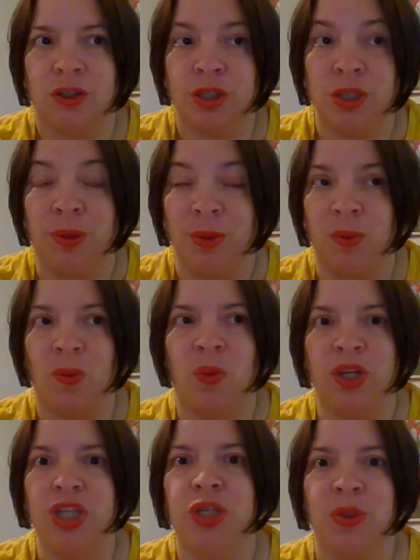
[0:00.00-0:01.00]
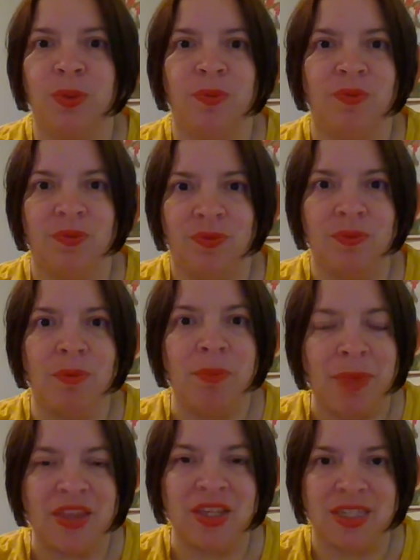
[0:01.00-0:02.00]
to when you
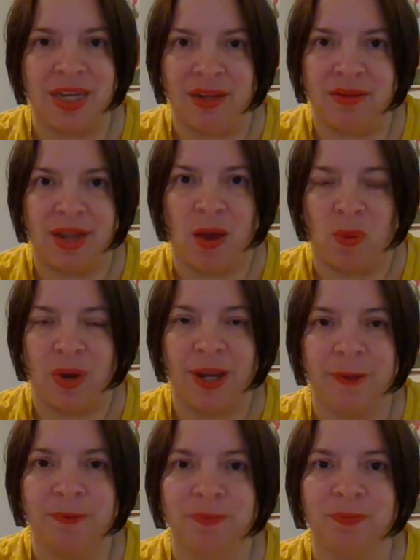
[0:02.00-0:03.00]
meditate that way.